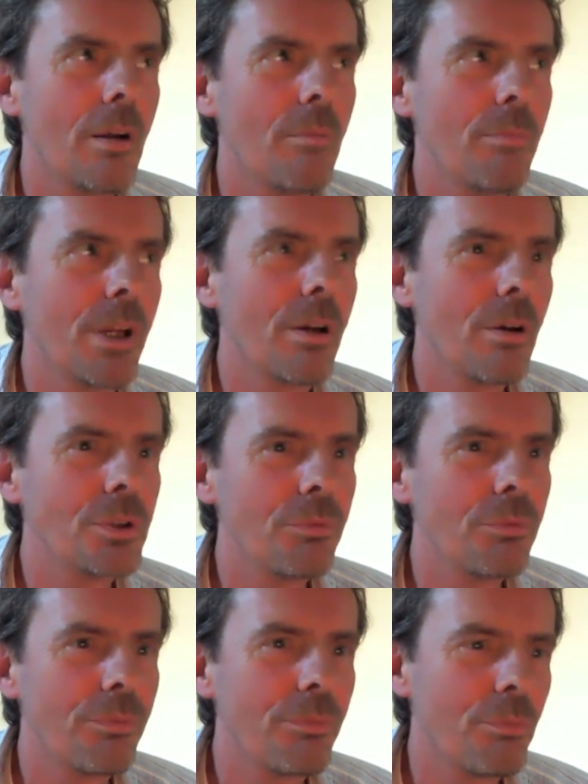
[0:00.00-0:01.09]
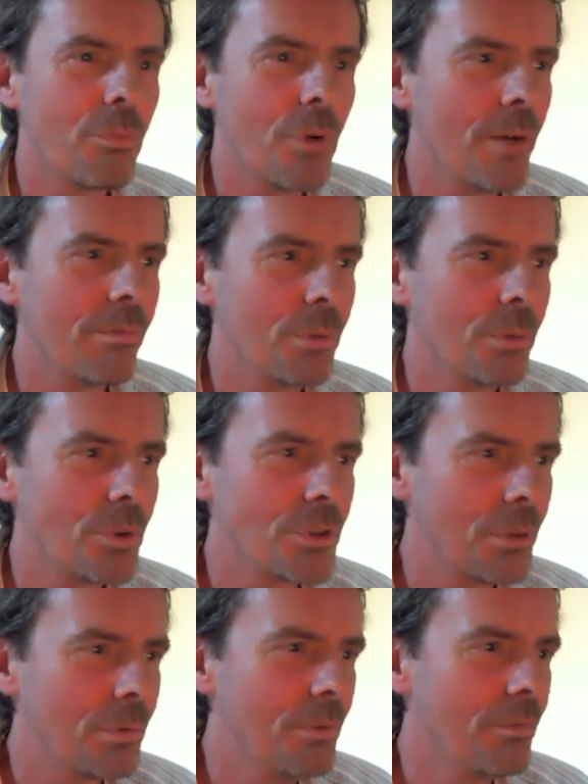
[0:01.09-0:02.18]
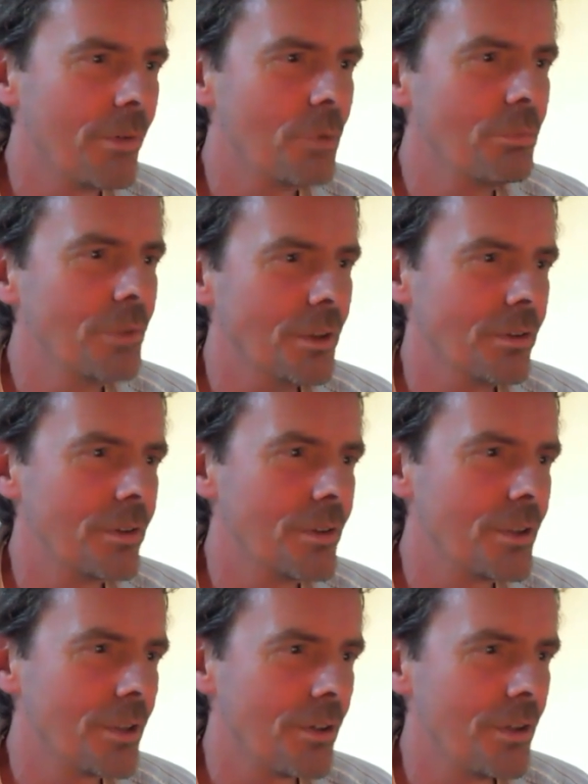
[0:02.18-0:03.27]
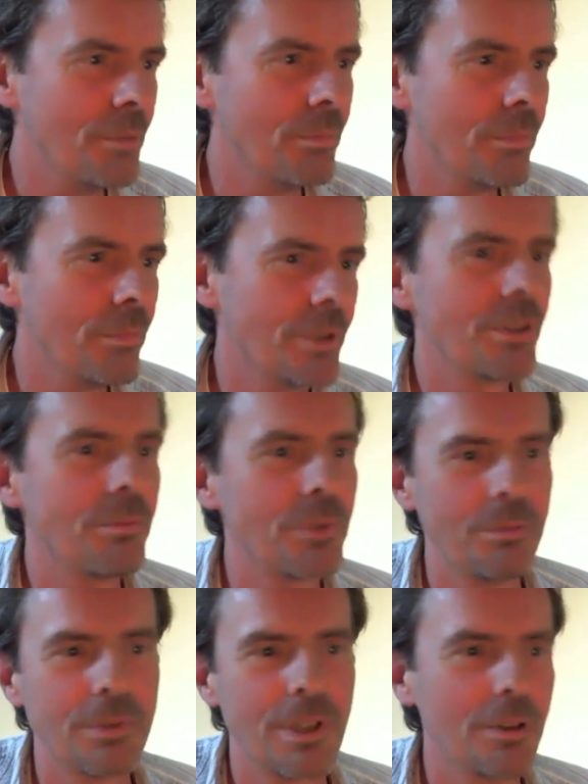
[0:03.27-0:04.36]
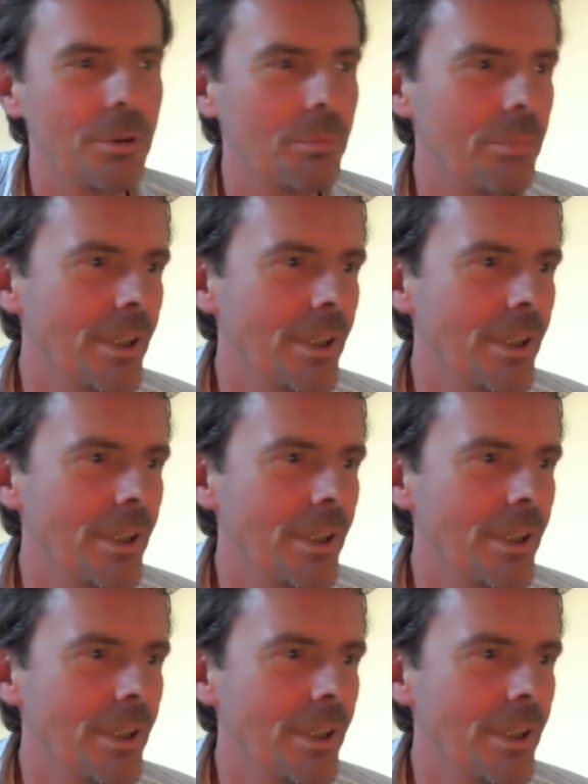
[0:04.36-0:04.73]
because of whatever it was they were involved in at the time. And sometimes that could be